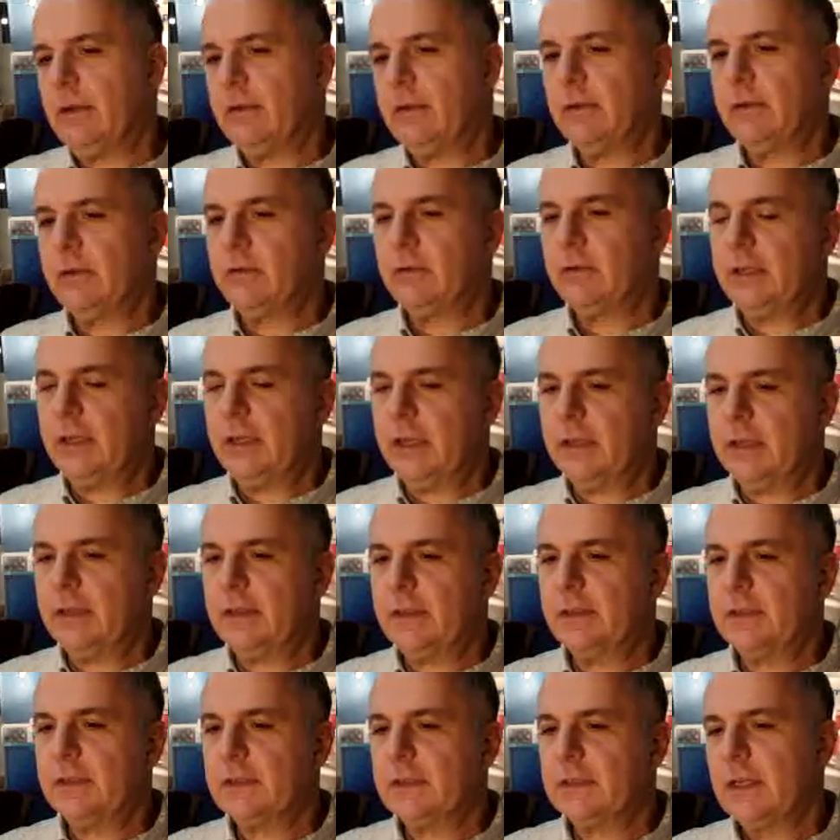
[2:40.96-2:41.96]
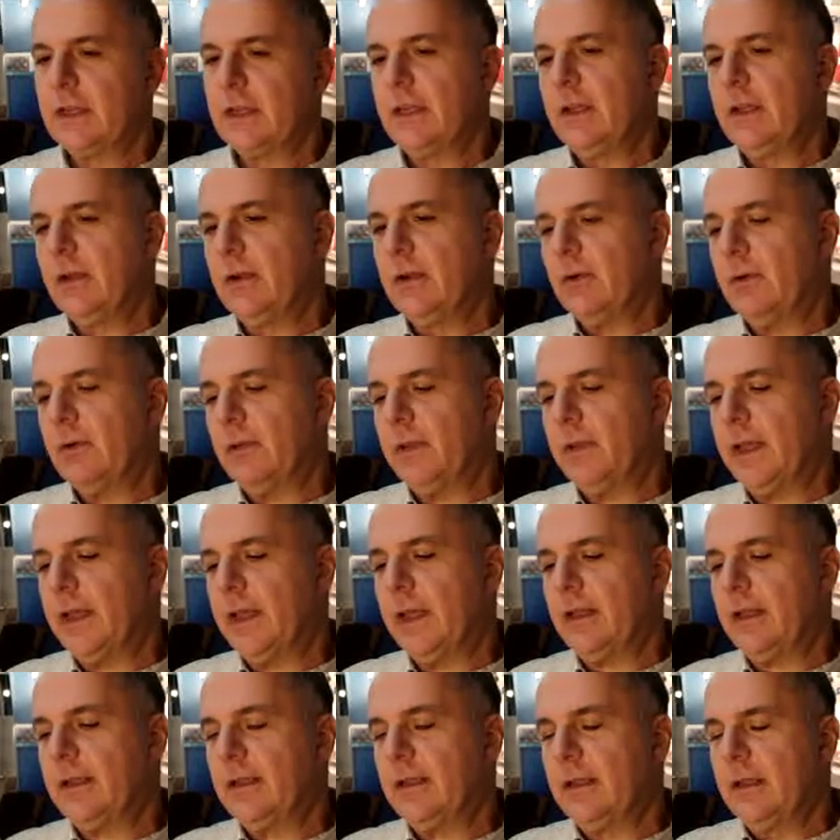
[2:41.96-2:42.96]
to create this or
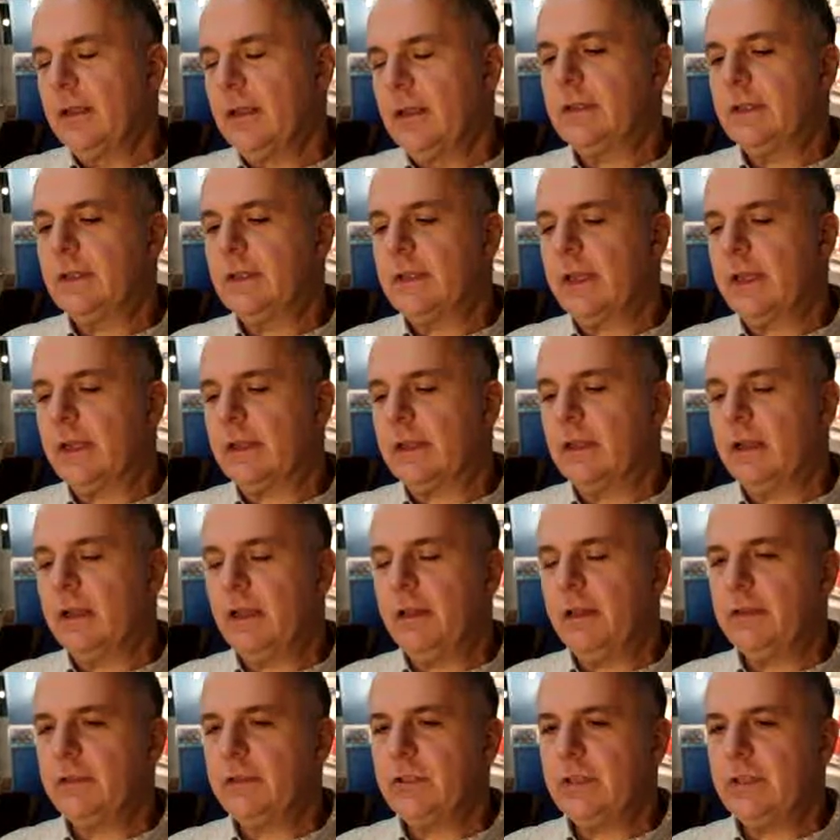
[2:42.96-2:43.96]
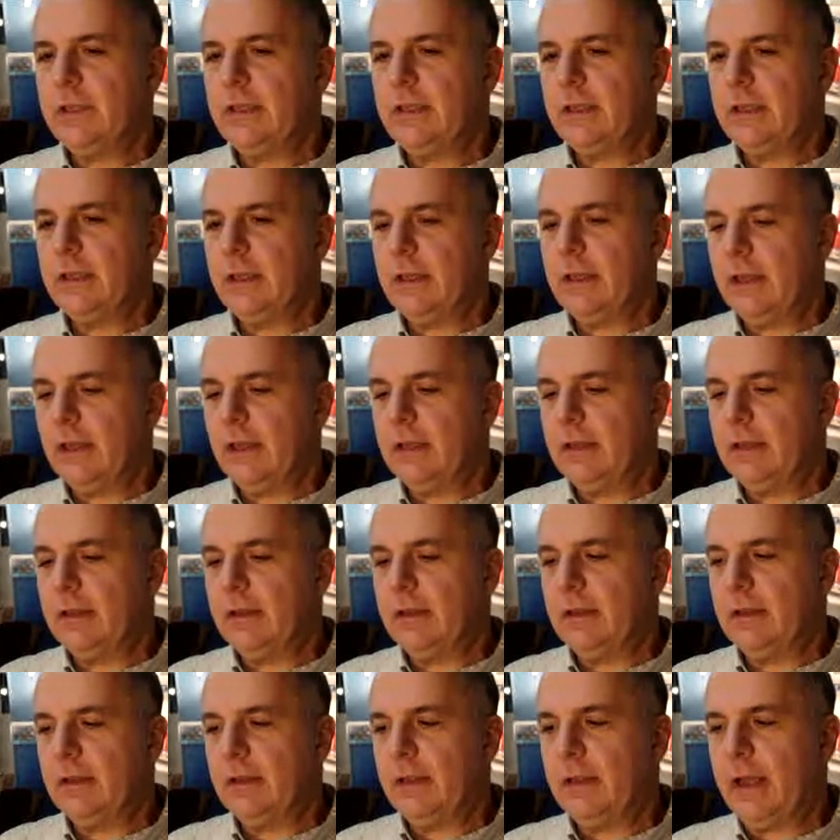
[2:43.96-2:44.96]
that. The technology
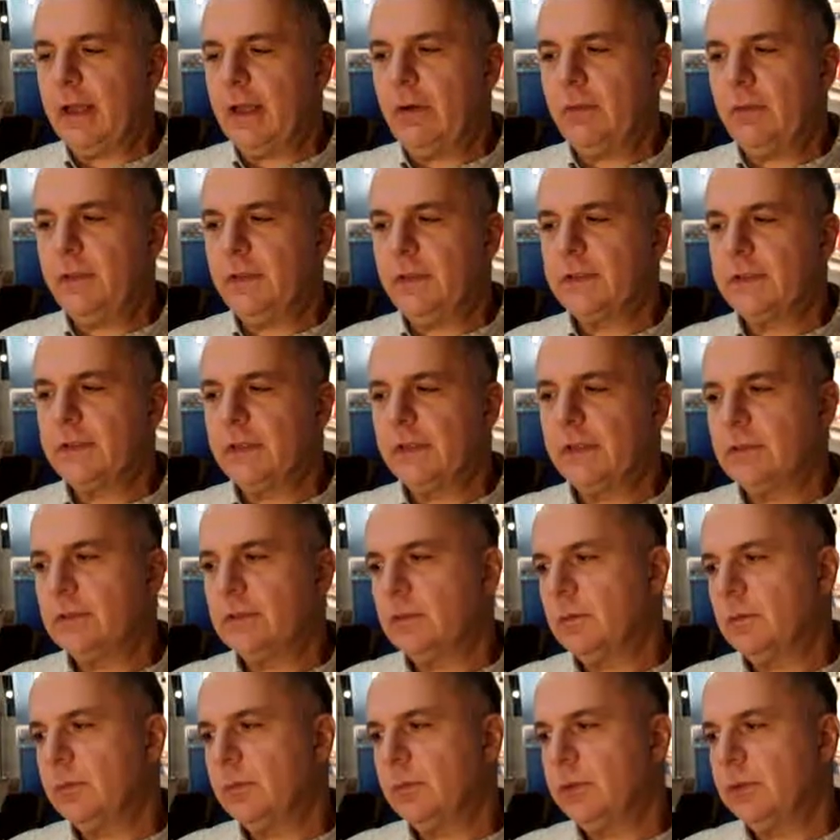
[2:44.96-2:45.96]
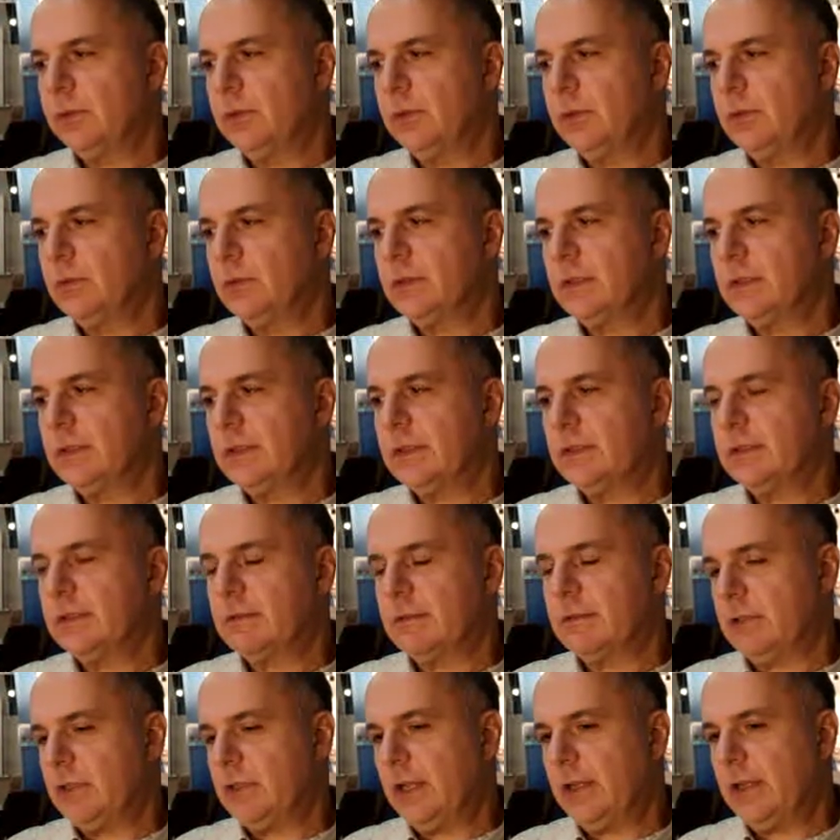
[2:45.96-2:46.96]
and how these things are produced
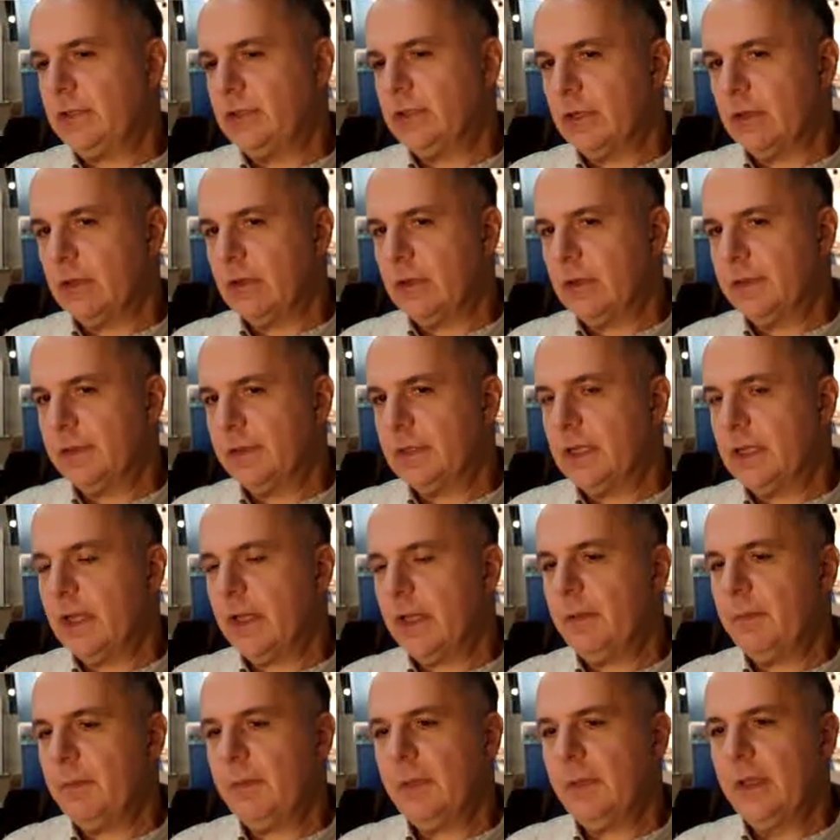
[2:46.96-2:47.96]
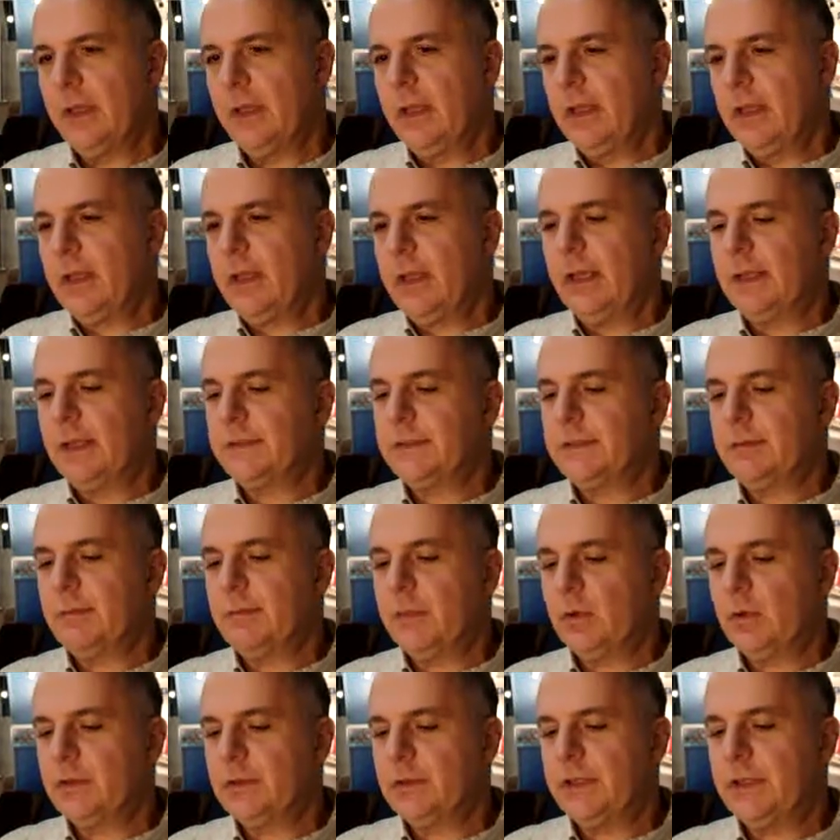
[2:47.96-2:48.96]
is changing all the time, as in
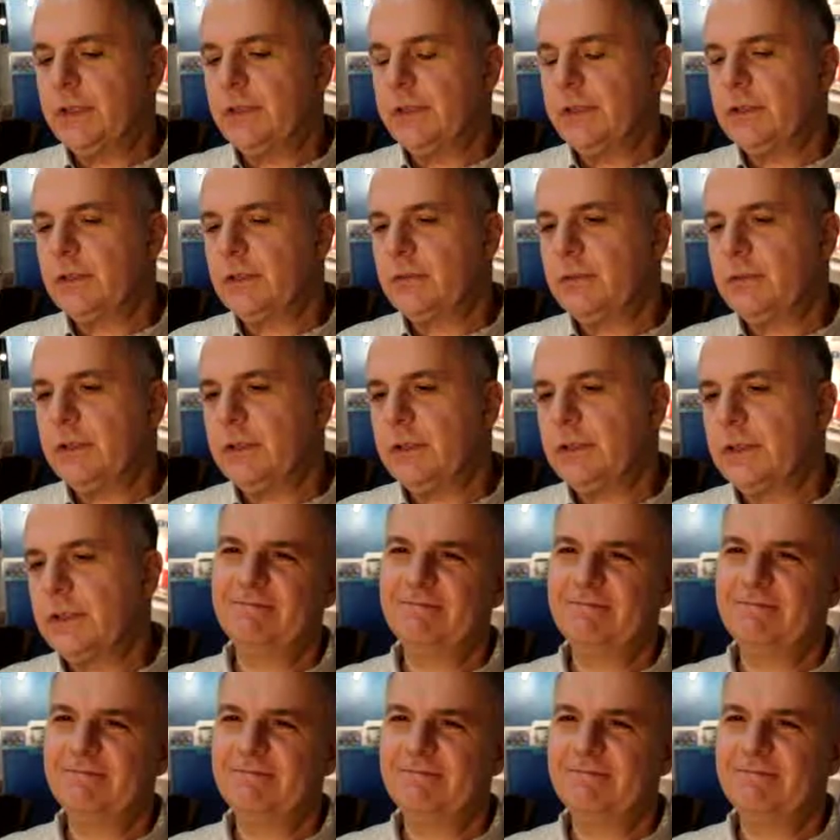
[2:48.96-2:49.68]
most industries.